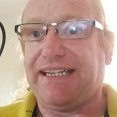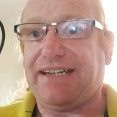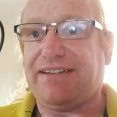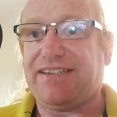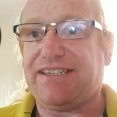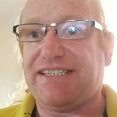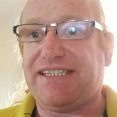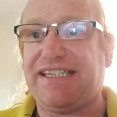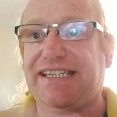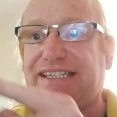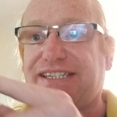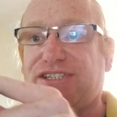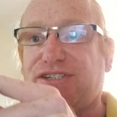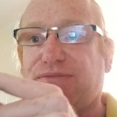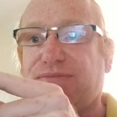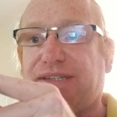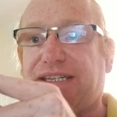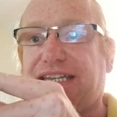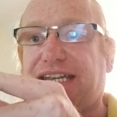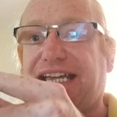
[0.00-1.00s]
Now you can see
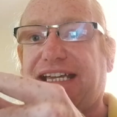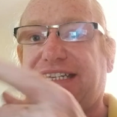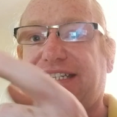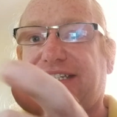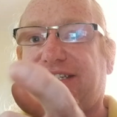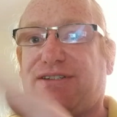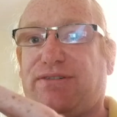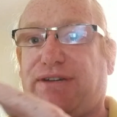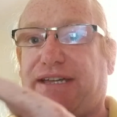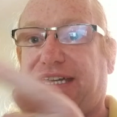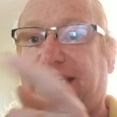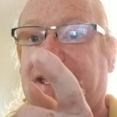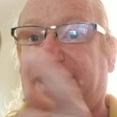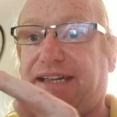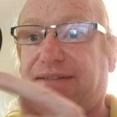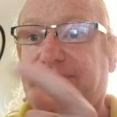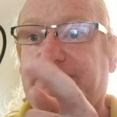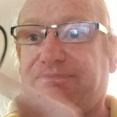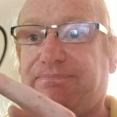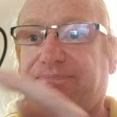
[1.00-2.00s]
there's something connected to it
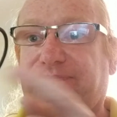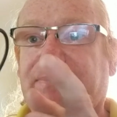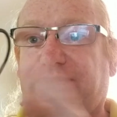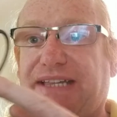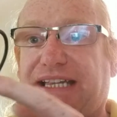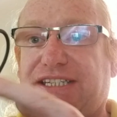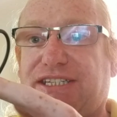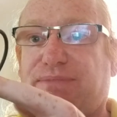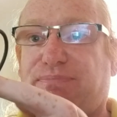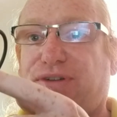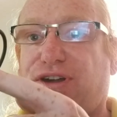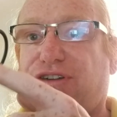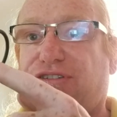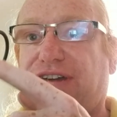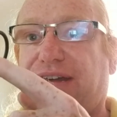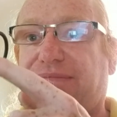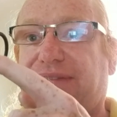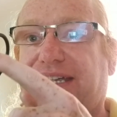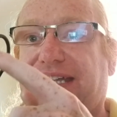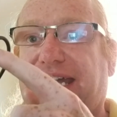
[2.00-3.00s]
here. That's the
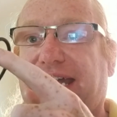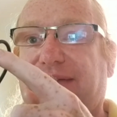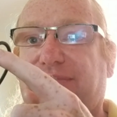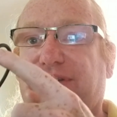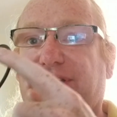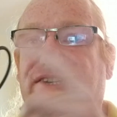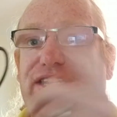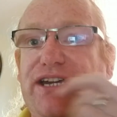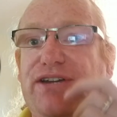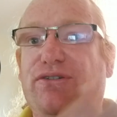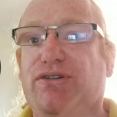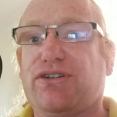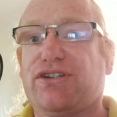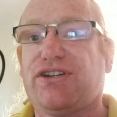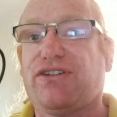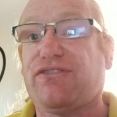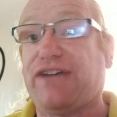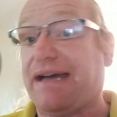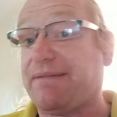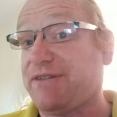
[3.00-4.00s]
programming cable that I
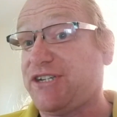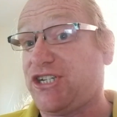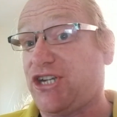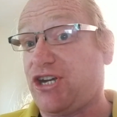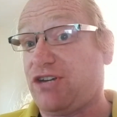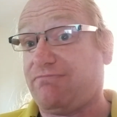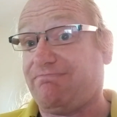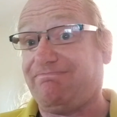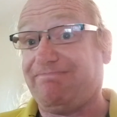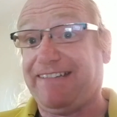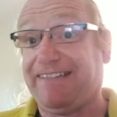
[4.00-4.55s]
ordered off Amazon,